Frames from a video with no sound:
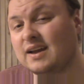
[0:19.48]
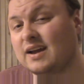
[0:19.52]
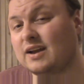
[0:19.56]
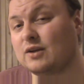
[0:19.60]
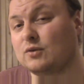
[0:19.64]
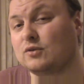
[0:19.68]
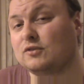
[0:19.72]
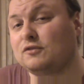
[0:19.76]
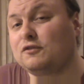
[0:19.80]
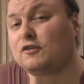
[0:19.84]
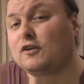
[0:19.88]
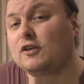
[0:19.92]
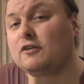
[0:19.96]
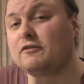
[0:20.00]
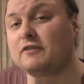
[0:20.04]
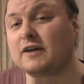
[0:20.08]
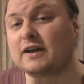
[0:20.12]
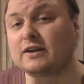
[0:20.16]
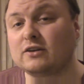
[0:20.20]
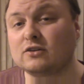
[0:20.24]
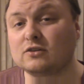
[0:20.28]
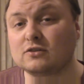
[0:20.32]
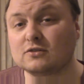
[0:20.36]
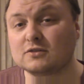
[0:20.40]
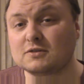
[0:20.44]
And it was full of
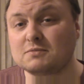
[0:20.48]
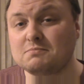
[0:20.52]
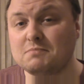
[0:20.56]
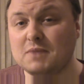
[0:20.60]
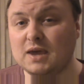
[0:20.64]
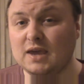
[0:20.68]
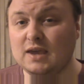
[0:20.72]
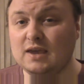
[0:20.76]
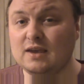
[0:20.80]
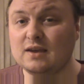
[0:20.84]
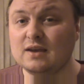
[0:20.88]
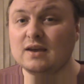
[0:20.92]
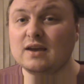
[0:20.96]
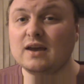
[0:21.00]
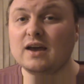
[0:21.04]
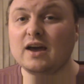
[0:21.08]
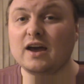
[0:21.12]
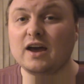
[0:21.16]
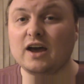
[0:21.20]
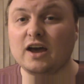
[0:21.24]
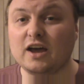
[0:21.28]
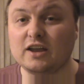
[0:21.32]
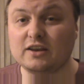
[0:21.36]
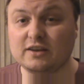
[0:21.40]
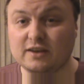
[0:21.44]
adults, me
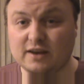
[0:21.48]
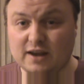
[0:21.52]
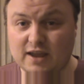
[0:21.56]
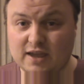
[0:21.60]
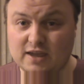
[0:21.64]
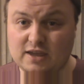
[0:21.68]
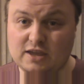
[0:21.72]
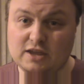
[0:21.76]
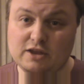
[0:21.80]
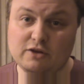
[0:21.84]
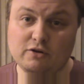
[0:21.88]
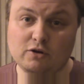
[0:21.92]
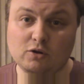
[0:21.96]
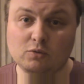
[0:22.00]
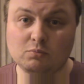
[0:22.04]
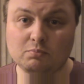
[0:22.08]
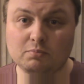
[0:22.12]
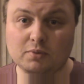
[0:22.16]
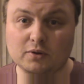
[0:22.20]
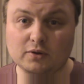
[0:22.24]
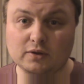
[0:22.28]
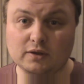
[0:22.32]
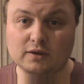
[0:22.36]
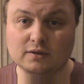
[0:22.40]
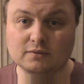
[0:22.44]
and an 8-year-old
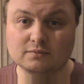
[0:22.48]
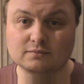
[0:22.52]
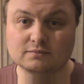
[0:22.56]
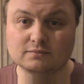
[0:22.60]
boy.